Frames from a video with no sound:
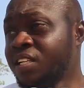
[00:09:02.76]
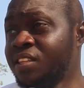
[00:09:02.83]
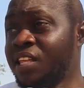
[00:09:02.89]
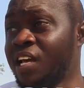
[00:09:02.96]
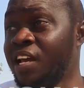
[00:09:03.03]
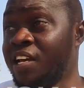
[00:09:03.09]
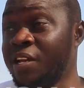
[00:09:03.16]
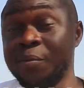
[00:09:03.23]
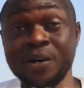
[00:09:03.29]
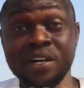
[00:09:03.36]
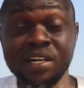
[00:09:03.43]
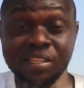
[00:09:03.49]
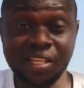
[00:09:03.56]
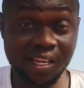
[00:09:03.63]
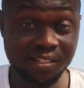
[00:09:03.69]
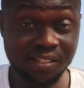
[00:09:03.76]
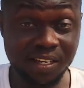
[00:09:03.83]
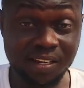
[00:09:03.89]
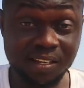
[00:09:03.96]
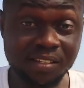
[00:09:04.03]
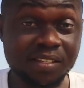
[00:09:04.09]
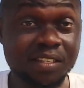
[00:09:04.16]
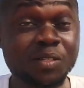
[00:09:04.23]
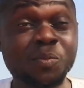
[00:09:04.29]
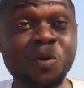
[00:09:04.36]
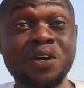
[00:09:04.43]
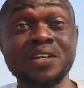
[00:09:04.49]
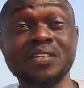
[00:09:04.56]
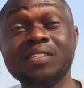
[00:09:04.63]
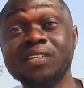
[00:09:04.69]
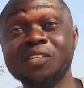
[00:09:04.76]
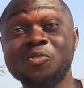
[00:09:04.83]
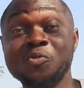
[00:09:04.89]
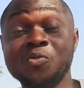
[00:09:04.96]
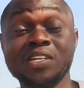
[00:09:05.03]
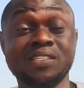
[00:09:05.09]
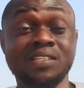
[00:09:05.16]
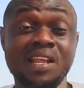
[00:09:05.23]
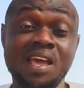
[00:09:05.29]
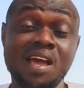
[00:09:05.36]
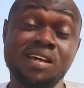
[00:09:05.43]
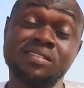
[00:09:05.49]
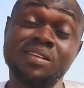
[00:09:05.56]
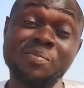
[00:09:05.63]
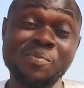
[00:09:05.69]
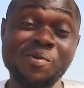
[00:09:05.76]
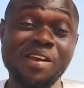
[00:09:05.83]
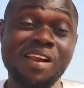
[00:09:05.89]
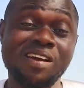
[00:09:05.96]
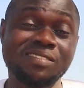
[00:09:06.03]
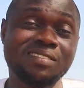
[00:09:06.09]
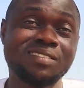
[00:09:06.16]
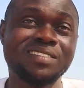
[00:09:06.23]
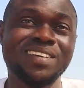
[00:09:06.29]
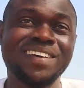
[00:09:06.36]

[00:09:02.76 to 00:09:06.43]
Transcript: Tell anybody that I said this, it's more risky to raise layers than broilers.